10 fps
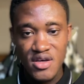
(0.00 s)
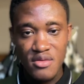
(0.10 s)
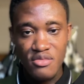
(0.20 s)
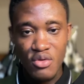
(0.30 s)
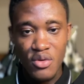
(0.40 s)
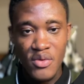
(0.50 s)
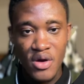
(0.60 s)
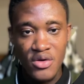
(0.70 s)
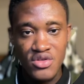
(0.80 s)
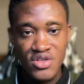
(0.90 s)
But what we are
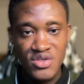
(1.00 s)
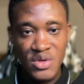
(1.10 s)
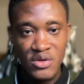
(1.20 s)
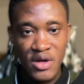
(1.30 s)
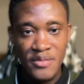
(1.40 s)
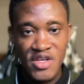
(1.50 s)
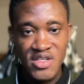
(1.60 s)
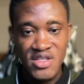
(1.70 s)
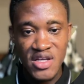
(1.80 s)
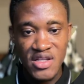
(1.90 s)
going to do is we are not updating
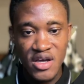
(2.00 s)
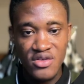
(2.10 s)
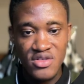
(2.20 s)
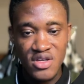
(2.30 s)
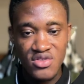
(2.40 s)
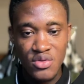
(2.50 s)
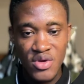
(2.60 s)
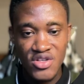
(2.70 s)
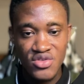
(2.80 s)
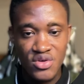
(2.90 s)
the entire user, so we are
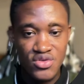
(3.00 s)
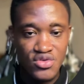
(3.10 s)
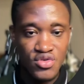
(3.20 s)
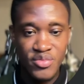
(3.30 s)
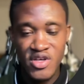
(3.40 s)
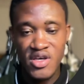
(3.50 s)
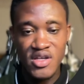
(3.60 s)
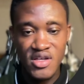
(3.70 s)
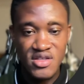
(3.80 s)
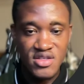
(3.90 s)
just going to duplicate
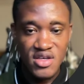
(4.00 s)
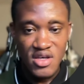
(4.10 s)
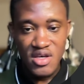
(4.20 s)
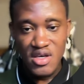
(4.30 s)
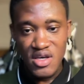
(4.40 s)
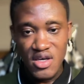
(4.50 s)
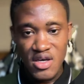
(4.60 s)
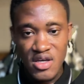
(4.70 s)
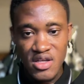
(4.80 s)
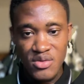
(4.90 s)
this,
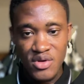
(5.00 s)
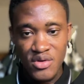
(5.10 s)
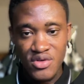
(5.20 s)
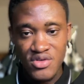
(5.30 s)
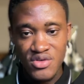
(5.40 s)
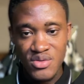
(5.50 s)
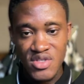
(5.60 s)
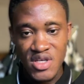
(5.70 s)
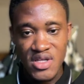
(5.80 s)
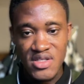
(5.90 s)
and then we are going to say
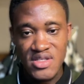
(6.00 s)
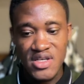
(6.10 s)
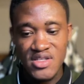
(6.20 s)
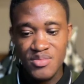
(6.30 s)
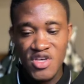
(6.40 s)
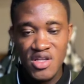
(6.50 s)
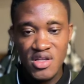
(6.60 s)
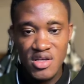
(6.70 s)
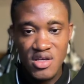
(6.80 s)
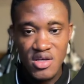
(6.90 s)
that set pin,
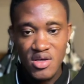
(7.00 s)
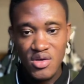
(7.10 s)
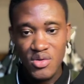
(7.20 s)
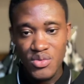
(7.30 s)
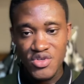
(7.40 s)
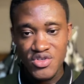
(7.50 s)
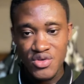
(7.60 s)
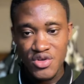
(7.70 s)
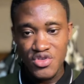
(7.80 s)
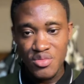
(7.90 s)
which is
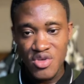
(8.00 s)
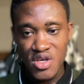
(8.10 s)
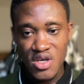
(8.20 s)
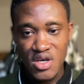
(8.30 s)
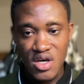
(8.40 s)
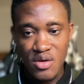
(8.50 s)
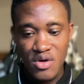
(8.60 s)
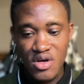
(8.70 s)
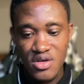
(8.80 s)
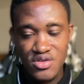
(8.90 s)
going to be
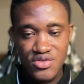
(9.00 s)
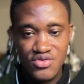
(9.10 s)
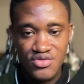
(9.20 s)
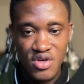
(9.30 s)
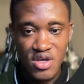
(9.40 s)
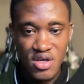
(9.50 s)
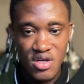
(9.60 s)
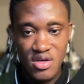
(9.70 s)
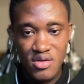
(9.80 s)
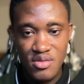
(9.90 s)
our string
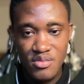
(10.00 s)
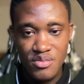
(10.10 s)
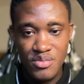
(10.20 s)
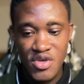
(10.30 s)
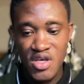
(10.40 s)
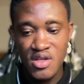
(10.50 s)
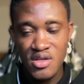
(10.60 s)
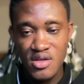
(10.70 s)
pin.